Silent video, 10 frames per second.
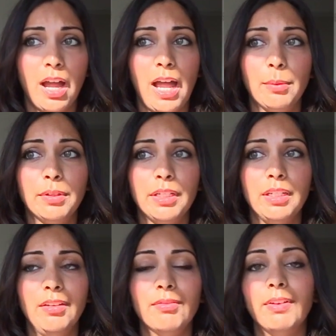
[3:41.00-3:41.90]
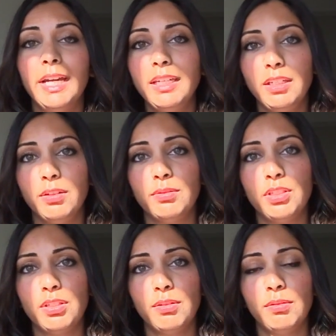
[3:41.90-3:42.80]
I would invite you
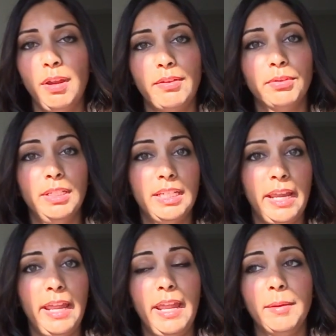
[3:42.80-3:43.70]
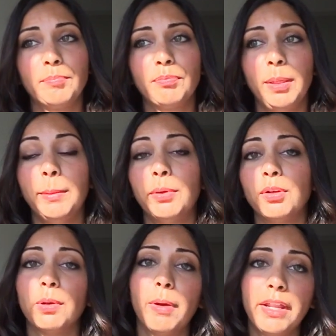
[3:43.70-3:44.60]
to every day, maybe put a
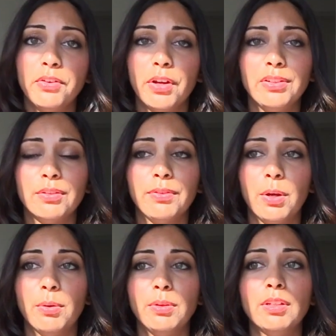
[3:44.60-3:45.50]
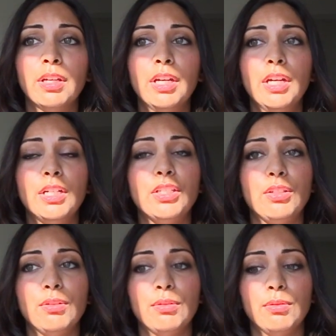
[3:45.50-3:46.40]
reminder on your phone
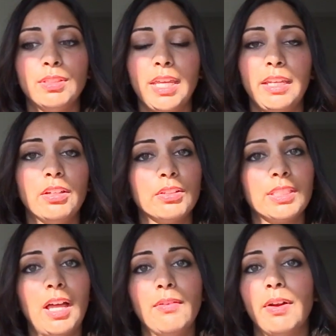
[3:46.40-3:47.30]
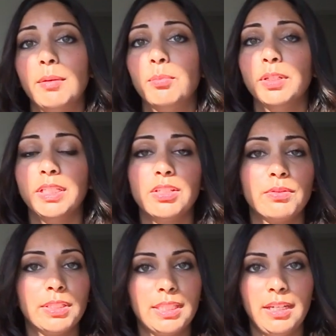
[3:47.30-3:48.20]
to say to yourself, I'm willing to
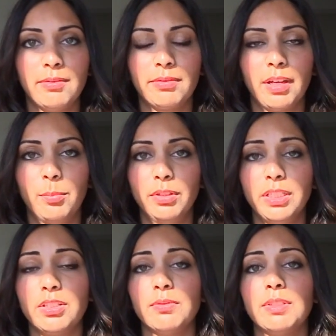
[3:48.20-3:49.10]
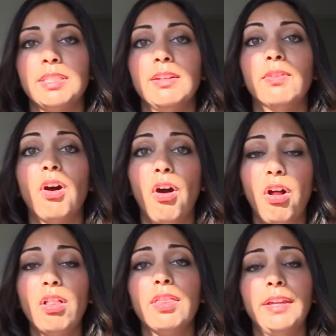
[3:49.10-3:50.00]
receive. I'm willing to receive
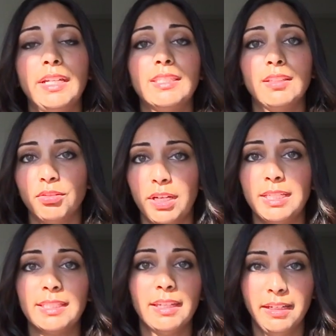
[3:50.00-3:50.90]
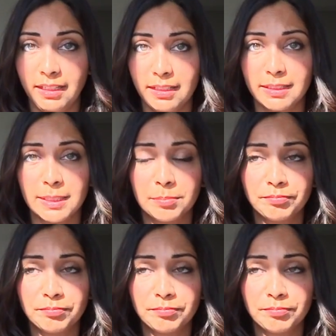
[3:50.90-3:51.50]
all things in grace and ease.